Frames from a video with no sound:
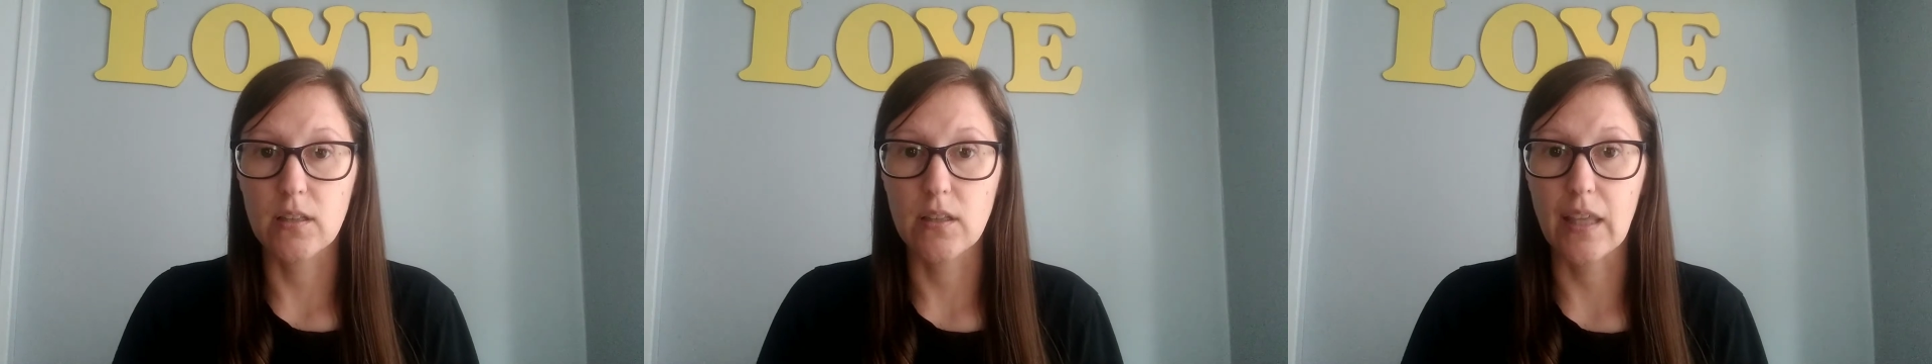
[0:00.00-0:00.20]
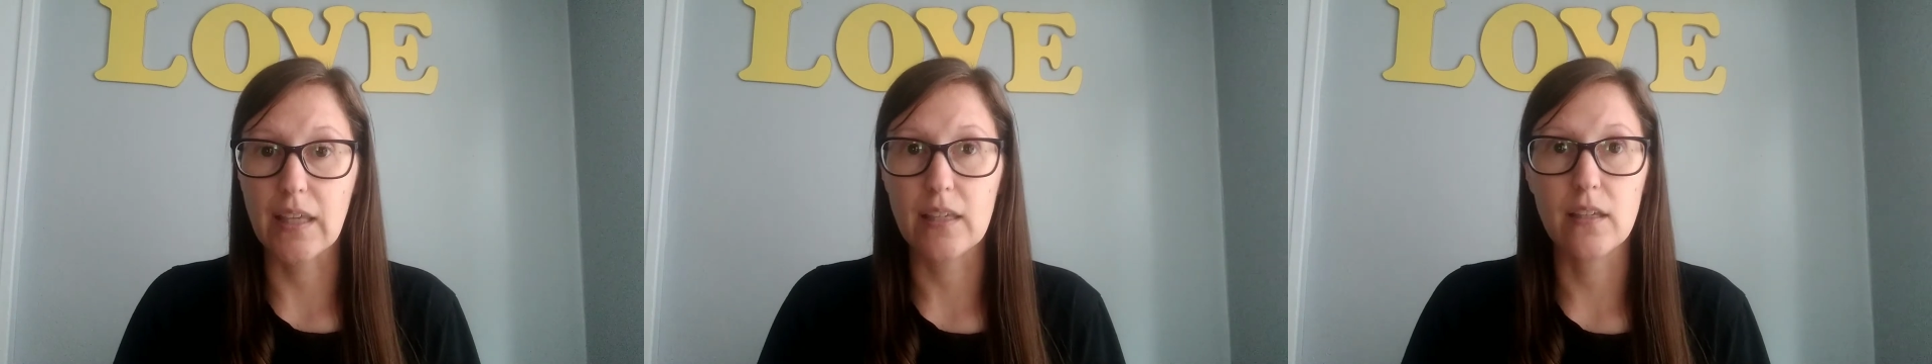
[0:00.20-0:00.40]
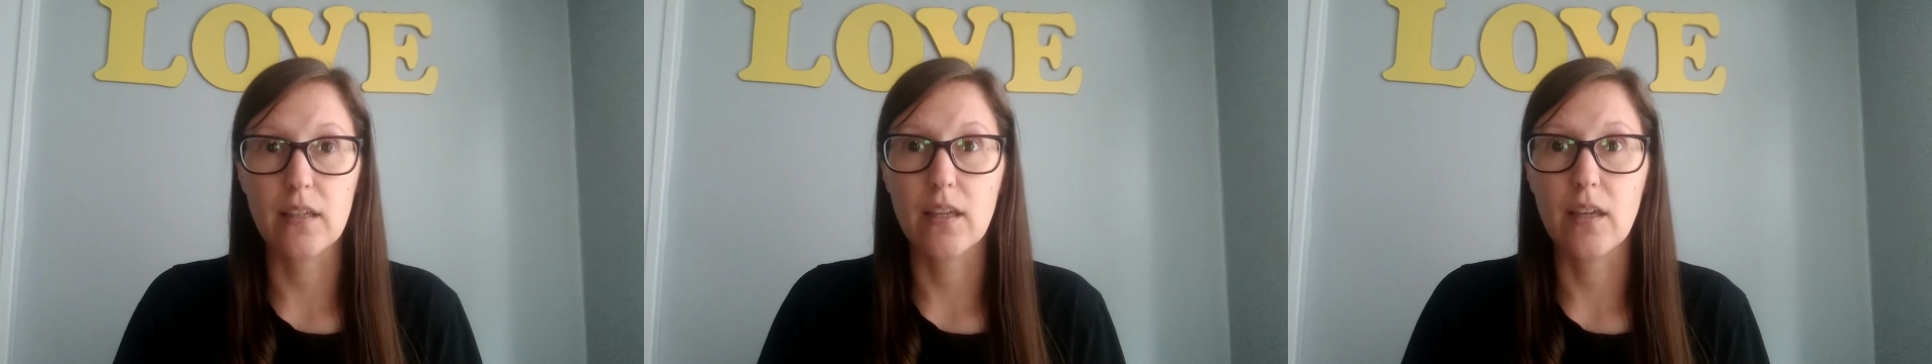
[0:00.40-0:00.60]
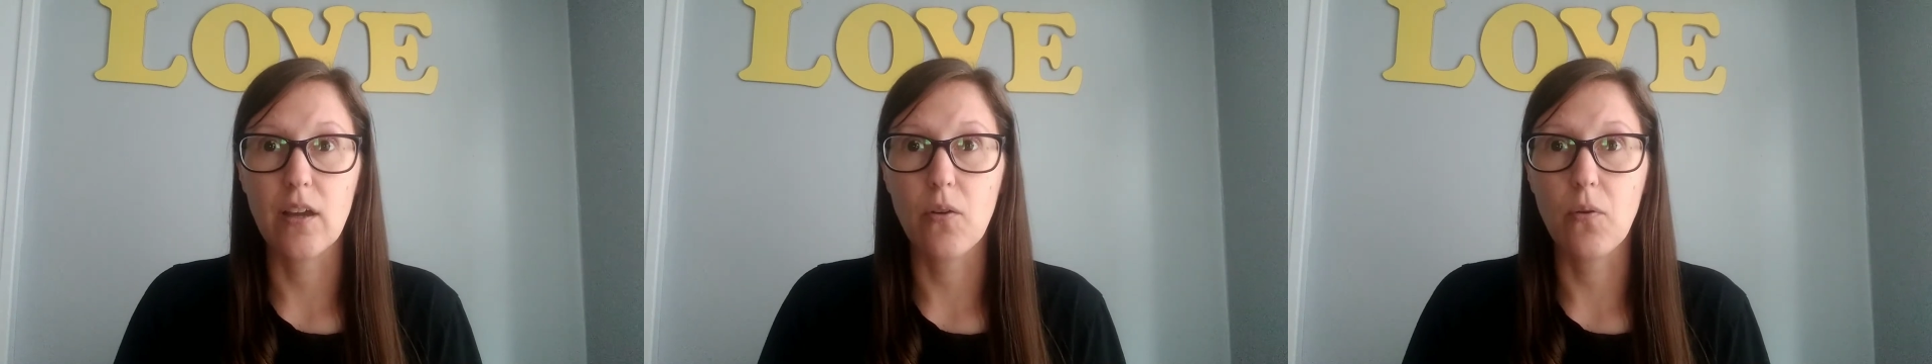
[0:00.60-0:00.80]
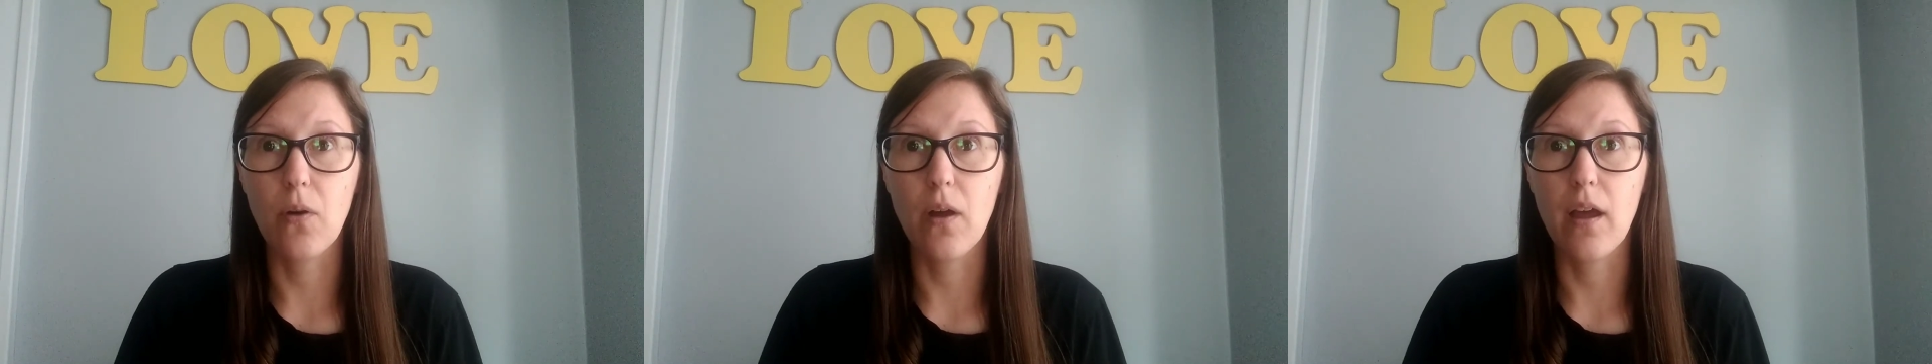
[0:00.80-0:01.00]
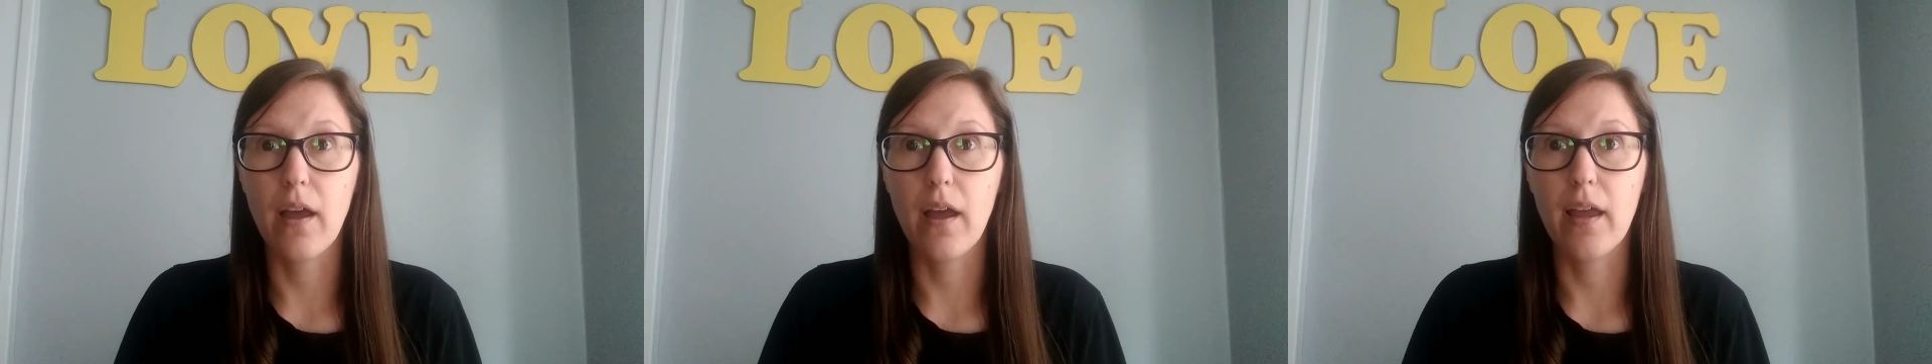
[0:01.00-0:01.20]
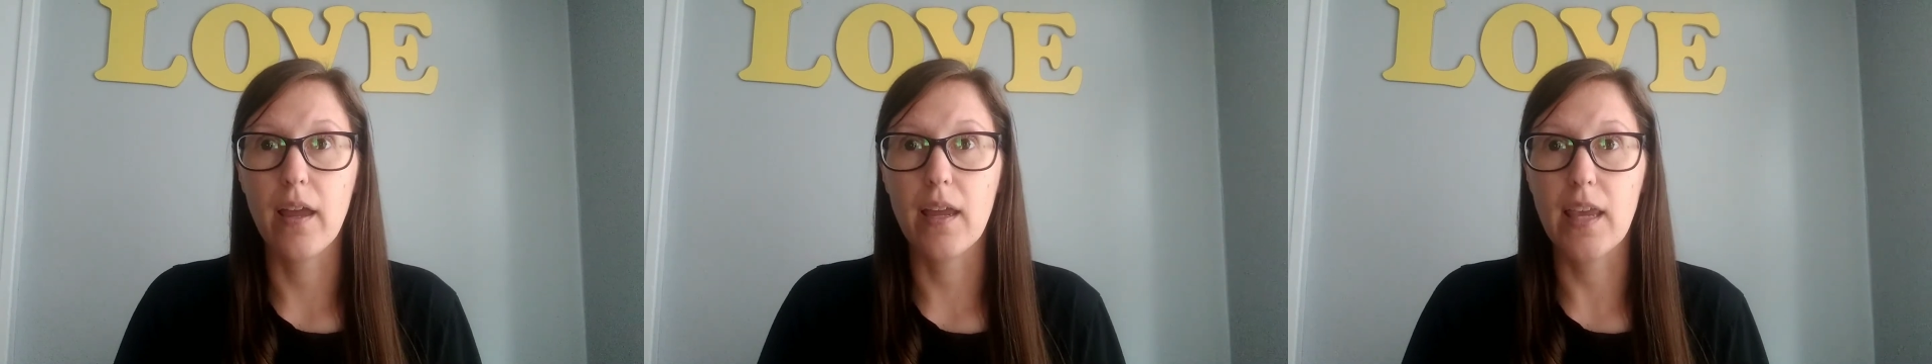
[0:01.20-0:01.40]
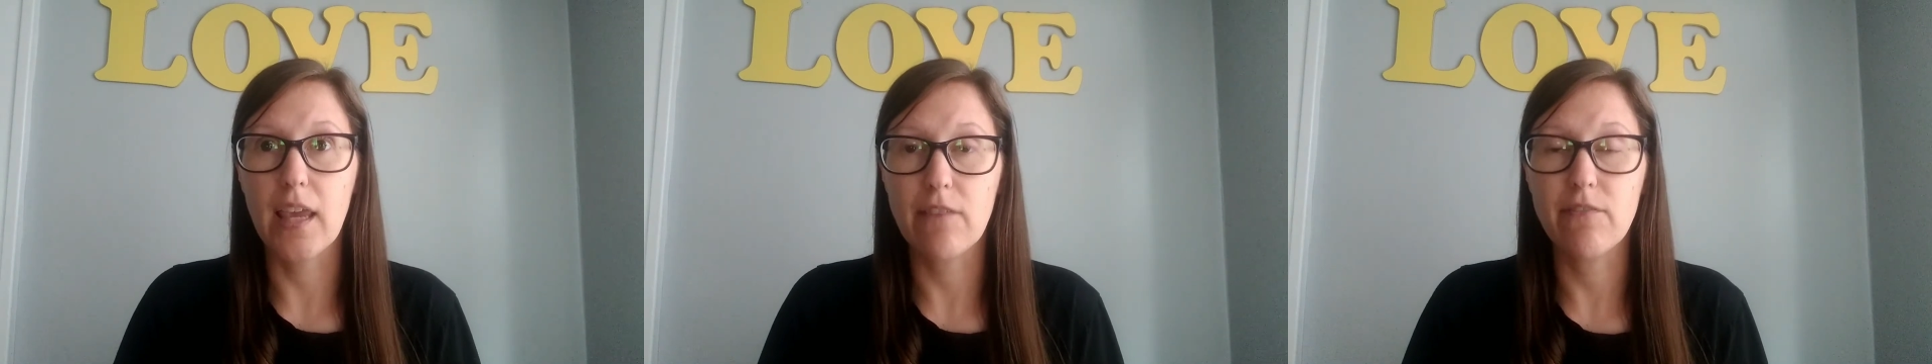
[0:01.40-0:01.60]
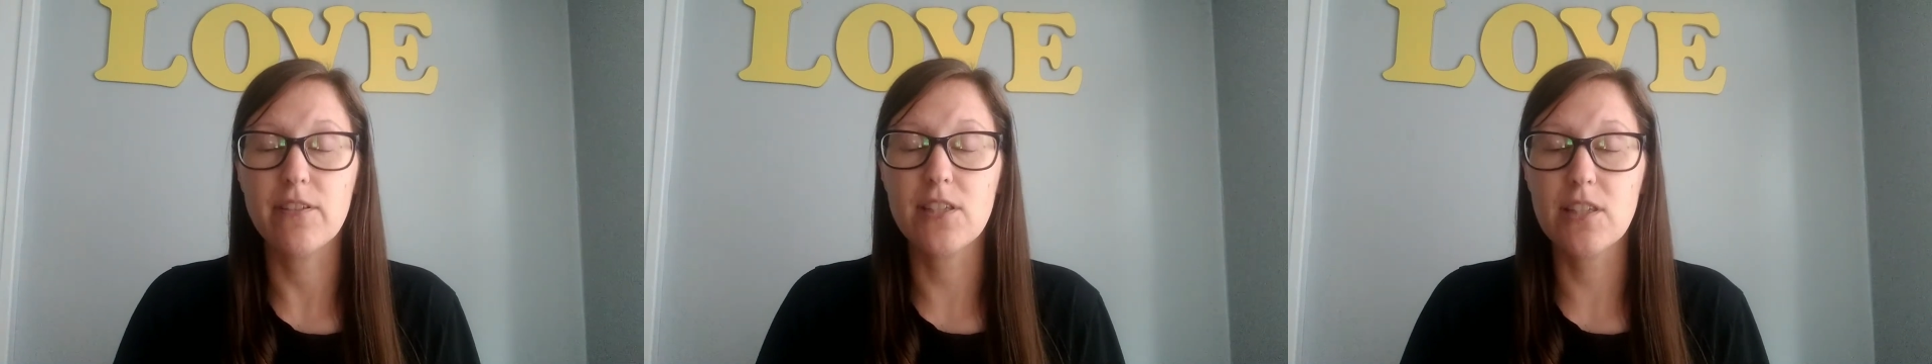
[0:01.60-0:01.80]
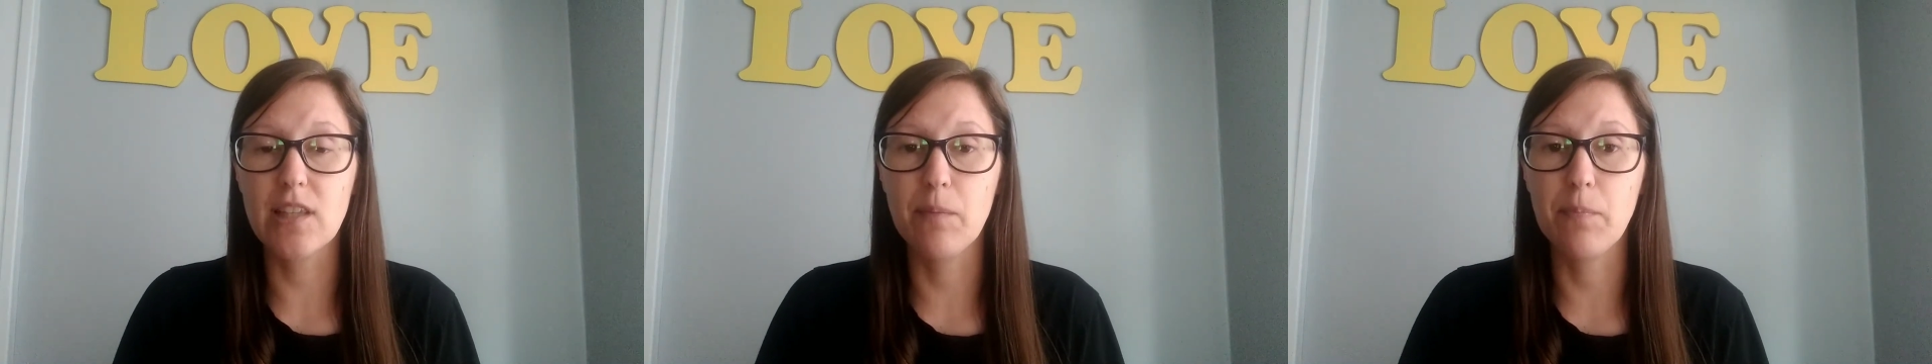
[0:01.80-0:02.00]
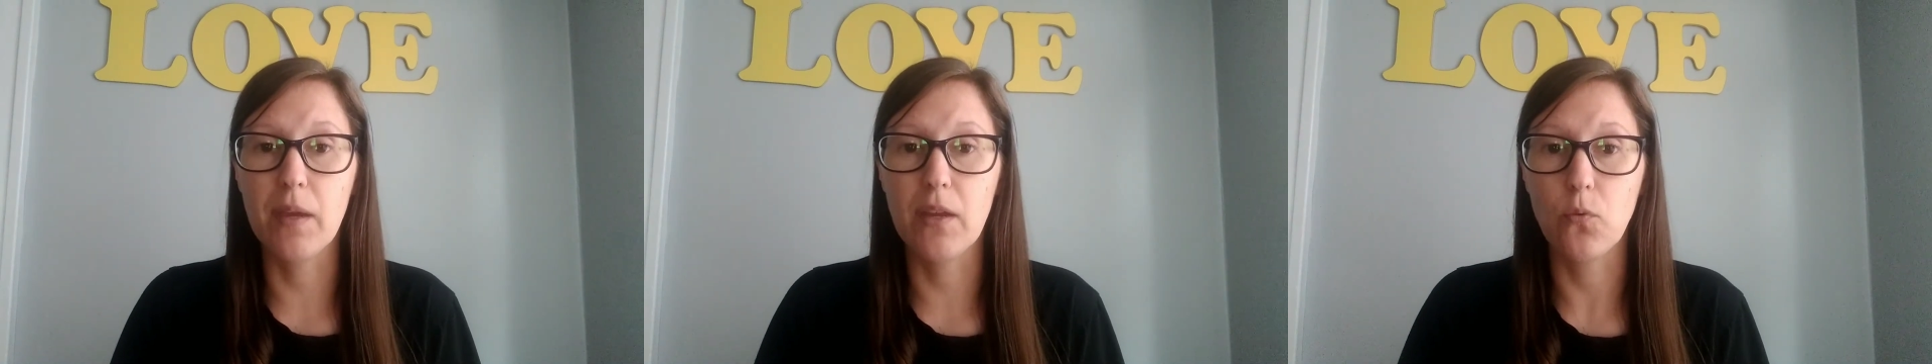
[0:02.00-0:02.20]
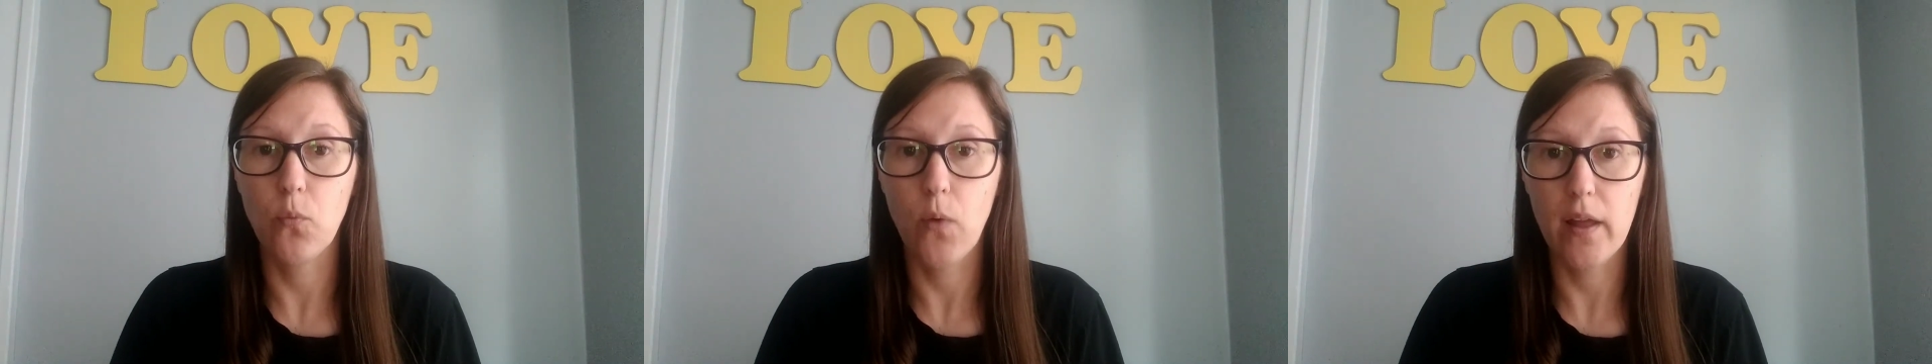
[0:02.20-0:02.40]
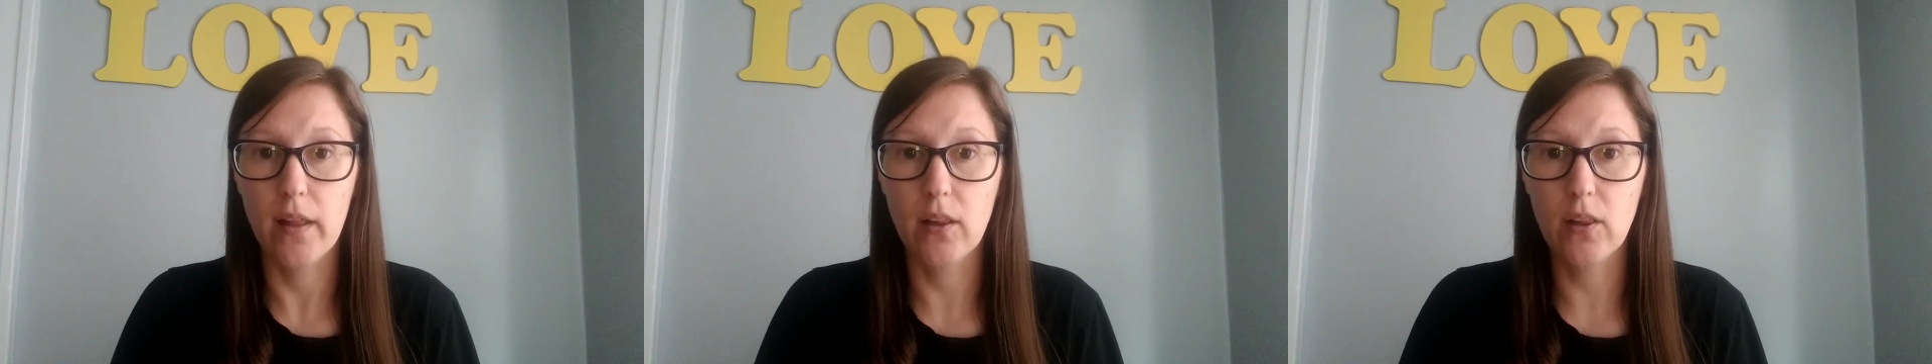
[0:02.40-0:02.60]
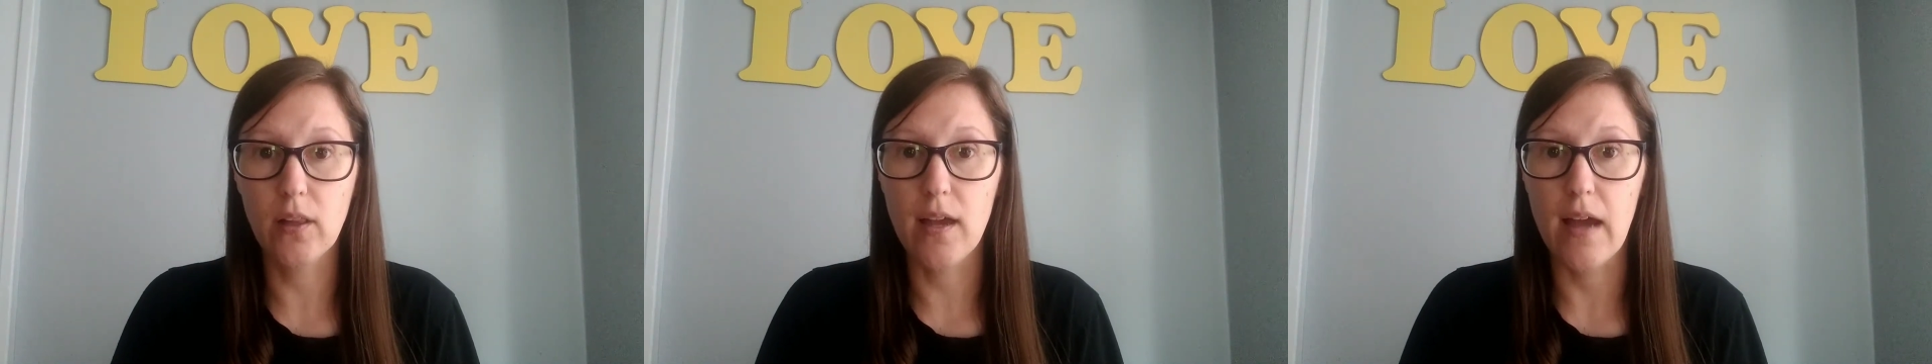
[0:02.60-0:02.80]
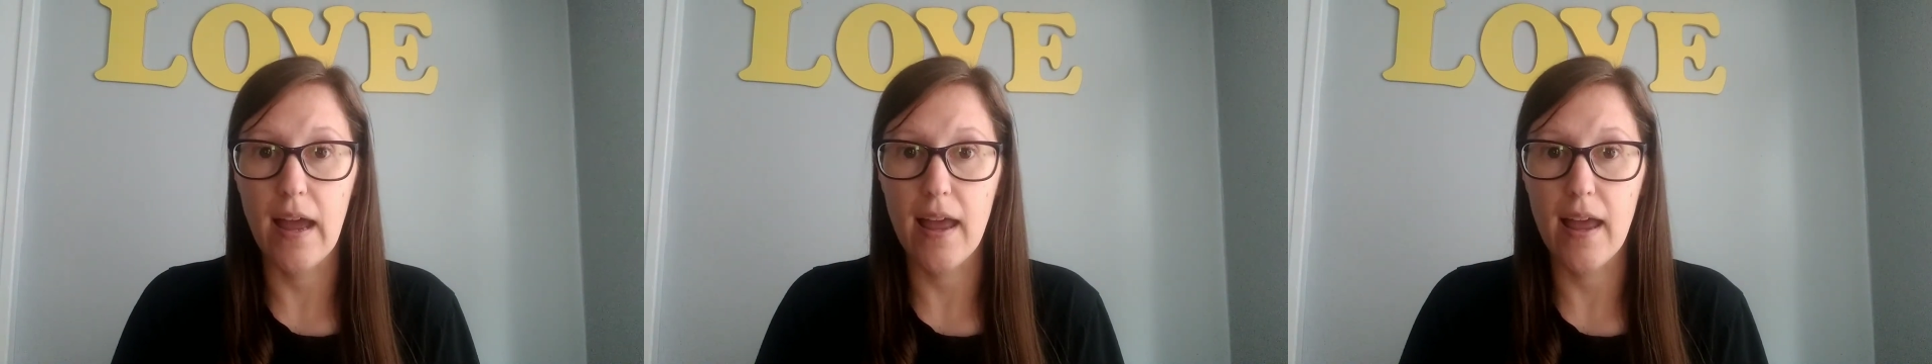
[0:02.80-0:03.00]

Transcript: Like, even sleeping well,